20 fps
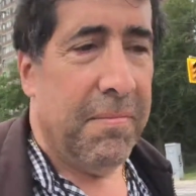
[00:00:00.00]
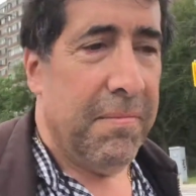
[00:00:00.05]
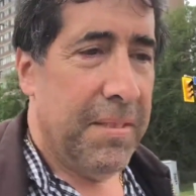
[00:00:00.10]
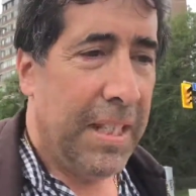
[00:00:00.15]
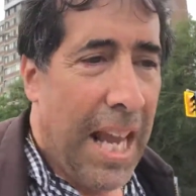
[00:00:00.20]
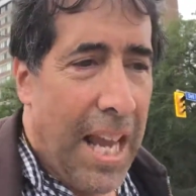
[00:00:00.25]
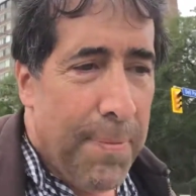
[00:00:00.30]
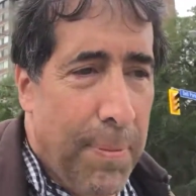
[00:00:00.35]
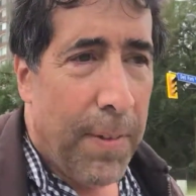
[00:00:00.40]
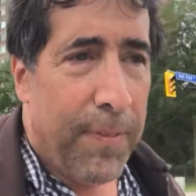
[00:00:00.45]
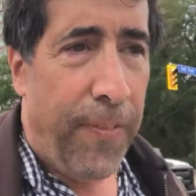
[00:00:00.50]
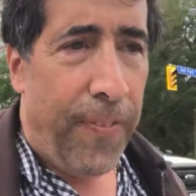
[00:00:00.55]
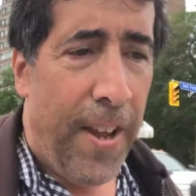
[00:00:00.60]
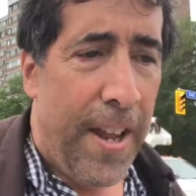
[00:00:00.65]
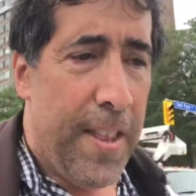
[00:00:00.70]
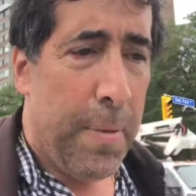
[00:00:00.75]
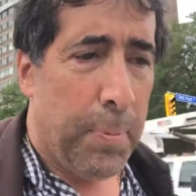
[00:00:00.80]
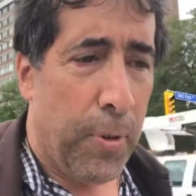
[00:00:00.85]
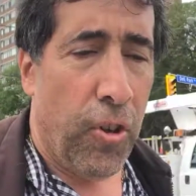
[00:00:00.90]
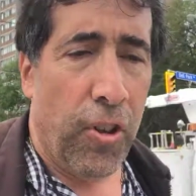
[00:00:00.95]
gave up
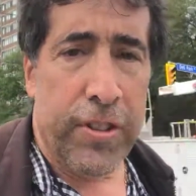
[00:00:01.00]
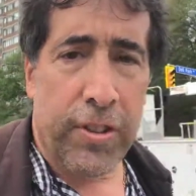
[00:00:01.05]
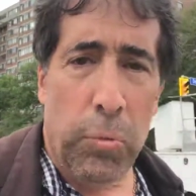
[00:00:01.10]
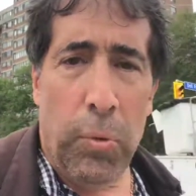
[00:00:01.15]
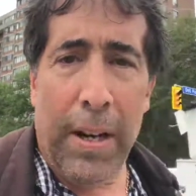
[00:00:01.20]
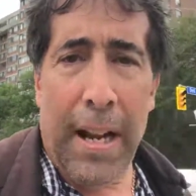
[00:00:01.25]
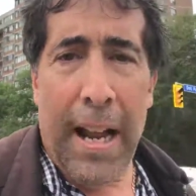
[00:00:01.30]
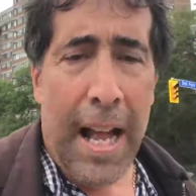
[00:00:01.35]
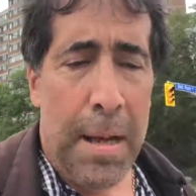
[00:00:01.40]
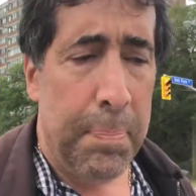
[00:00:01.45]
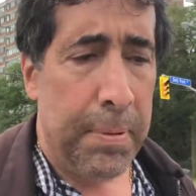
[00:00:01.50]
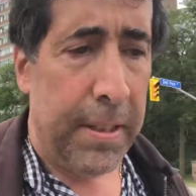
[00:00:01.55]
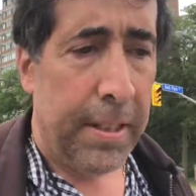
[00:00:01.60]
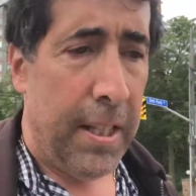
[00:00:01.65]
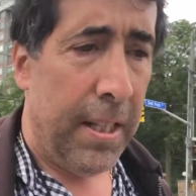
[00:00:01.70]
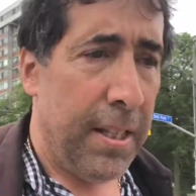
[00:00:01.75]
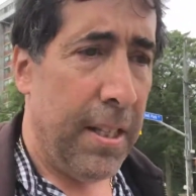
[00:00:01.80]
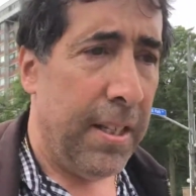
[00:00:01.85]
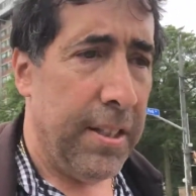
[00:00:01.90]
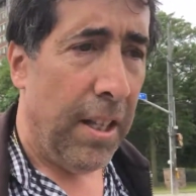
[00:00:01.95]
faith because of what
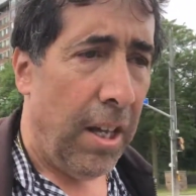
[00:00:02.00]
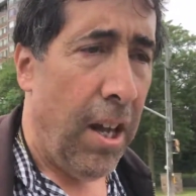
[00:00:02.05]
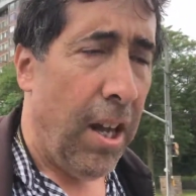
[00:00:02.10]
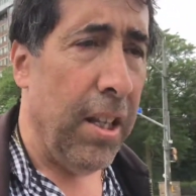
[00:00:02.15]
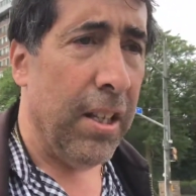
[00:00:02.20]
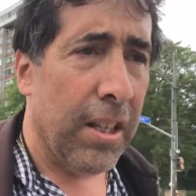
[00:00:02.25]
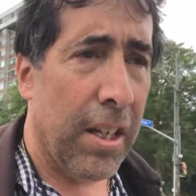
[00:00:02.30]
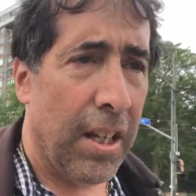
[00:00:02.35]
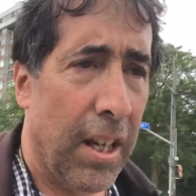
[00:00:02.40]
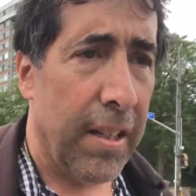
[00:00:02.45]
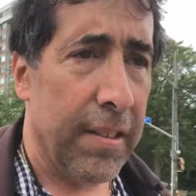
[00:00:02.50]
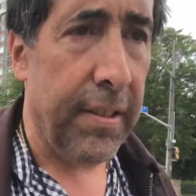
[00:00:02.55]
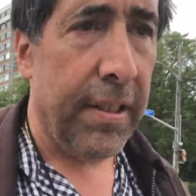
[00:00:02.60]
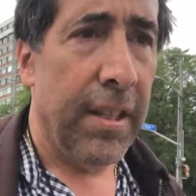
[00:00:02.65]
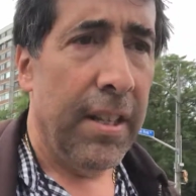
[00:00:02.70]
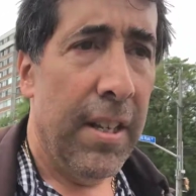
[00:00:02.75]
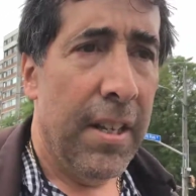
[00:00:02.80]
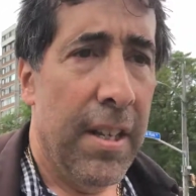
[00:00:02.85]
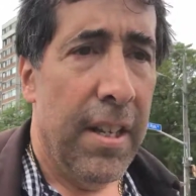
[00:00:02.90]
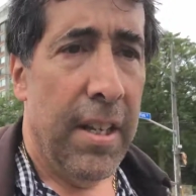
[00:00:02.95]
happened in the Holocaust,
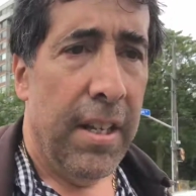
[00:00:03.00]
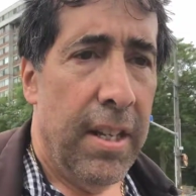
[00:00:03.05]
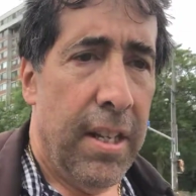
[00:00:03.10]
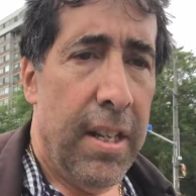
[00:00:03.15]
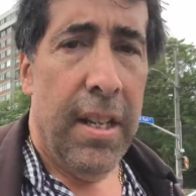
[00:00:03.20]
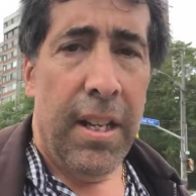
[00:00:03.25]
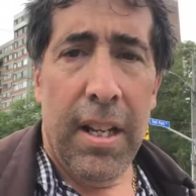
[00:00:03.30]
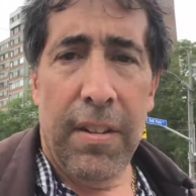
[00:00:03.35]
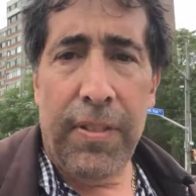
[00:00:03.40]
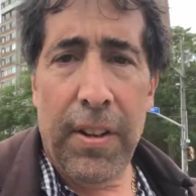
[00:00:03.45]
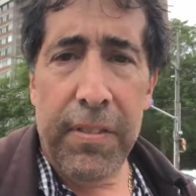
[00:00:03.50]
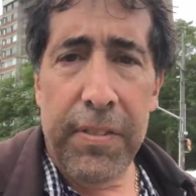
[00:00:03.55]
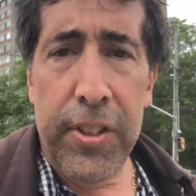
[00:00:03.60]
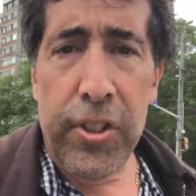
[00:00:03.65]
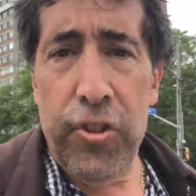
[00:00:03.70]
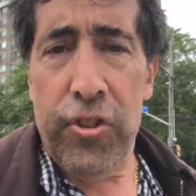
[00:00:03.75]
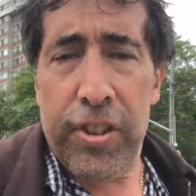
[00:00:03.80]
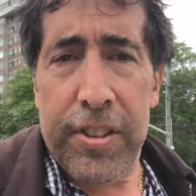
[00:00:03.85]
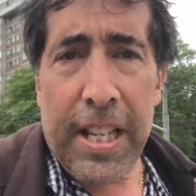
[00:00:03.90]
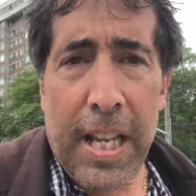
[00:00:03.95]
if every
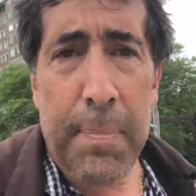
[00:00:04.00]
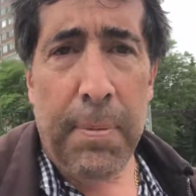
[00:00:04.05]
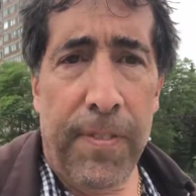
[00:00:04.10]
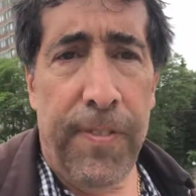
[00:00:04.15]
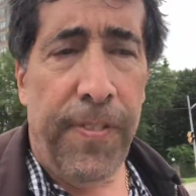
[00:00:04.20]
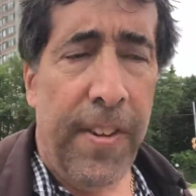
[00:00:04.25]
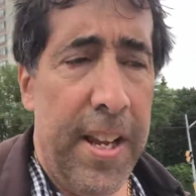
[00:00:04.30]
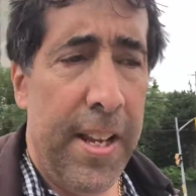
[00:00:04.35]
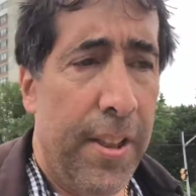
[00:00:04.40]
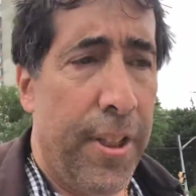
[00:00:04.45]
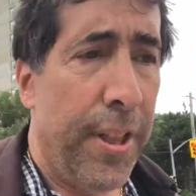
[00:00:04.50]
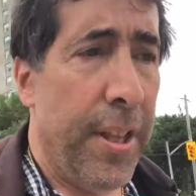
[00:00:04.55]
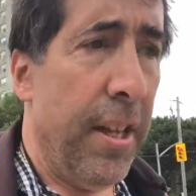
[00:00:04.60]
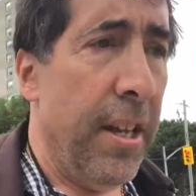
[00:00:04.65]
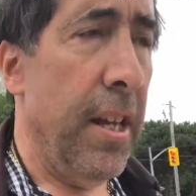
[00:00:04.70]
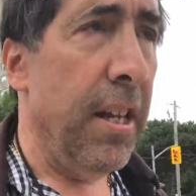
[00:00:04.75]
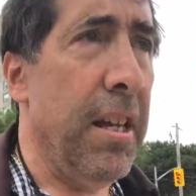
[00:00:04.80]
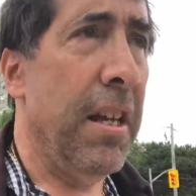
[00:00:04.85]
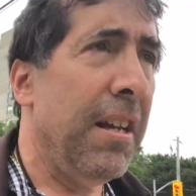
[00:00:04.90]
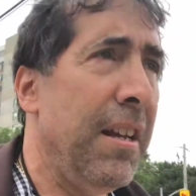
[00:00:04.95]
Jew just gave up faith,
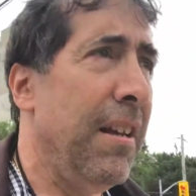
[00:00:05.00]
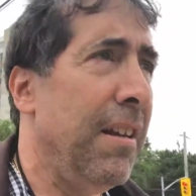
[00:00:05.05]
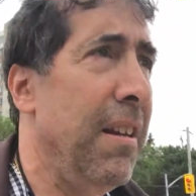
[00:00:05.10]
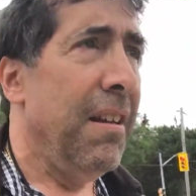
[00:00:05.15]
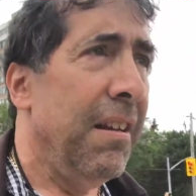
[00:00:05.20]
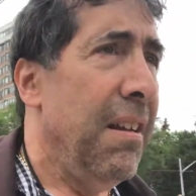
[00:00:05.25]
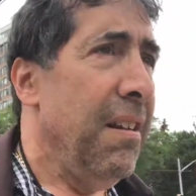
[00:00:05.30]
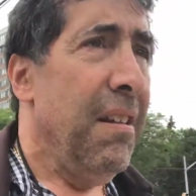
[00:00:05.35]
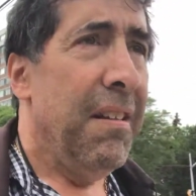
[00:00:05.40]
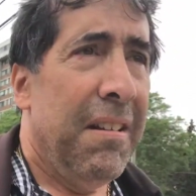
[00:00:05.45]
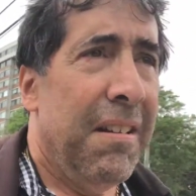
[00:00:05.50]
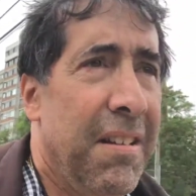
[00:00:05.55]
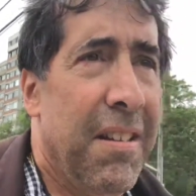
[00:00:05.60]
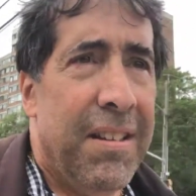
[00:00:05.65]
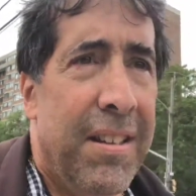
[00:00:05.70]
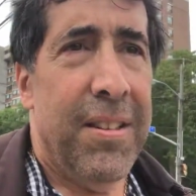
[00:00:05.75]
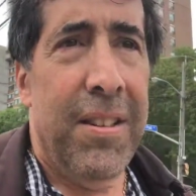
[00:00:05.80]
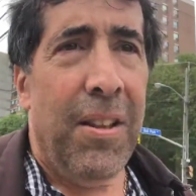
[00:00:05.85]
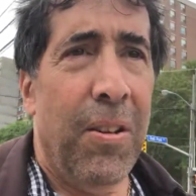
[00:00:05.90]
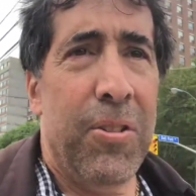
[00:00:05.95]

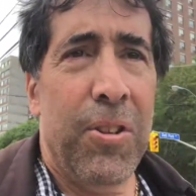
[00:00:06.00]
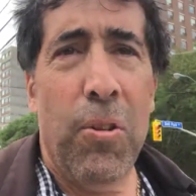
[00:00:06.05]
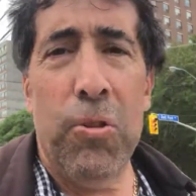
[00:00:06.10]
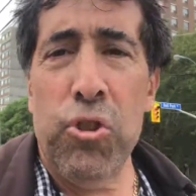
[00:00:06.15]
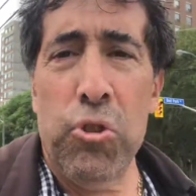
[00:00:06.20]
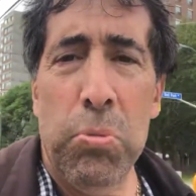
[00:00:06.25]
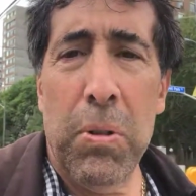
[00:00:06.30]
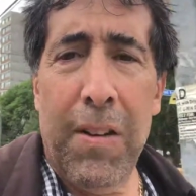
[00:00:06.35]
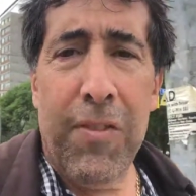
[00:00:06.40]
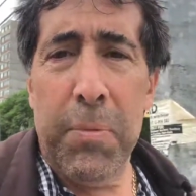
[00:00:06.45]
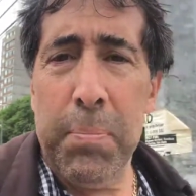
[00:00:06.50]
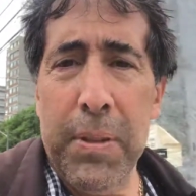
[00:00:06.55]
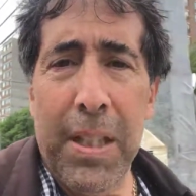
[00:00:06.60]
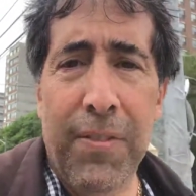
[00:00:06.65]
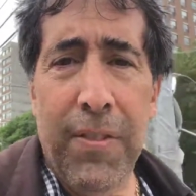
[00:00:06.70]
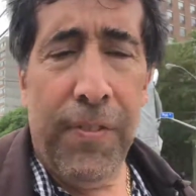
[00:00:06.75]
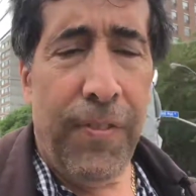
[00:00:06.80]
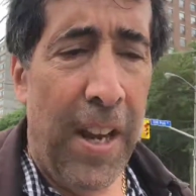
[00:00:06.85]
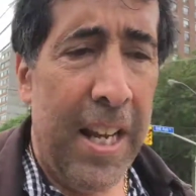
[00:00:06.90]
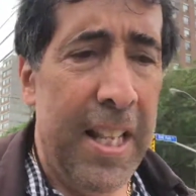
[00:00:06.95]
no Jew would ever
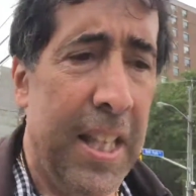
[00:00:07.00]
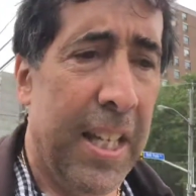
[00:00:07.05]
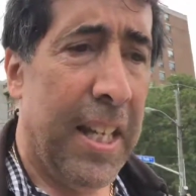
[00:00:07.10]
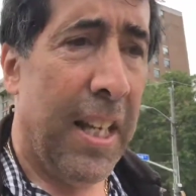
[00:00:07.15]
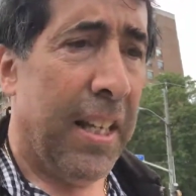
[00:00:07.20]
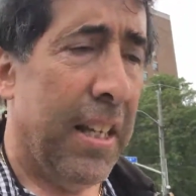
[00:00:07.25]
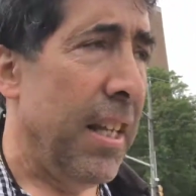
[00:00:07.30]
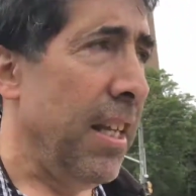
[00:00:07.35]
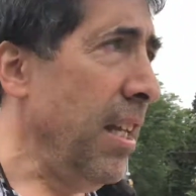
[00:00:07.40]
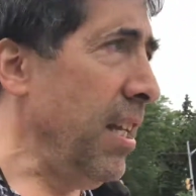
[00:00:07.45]
believe in faith again.